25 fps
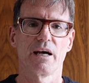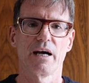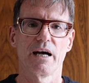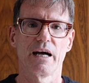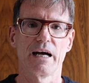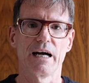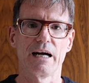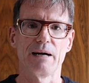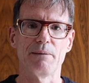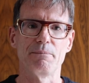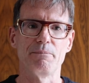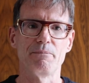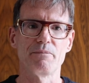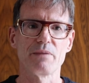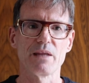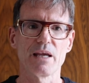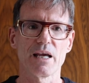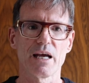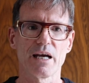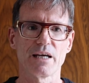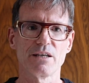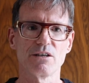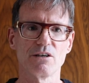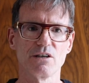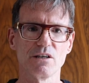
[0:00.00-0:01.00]
And
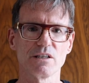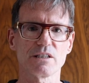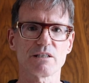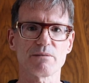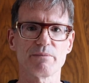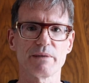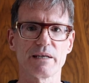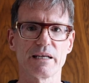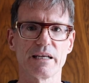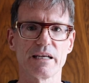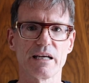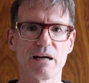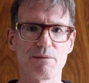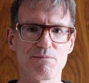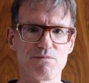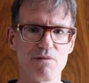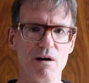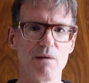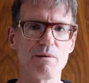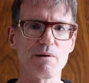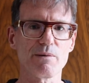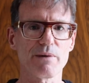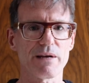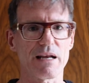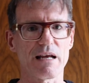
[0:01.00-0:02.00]
ultimately, I
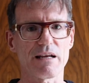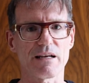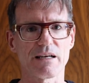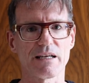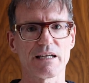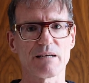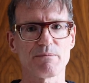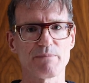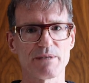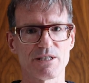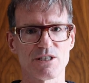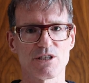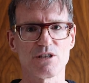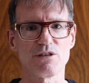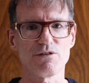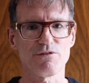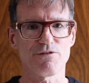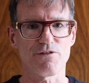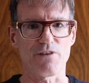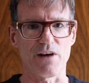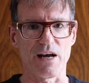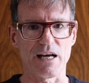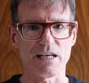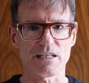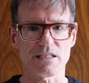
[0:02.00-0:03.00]
probably went out a little bit too
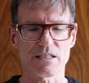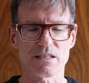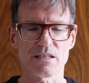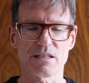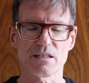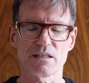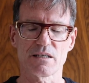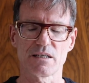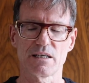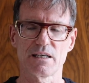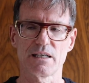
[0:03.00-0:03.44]
fast.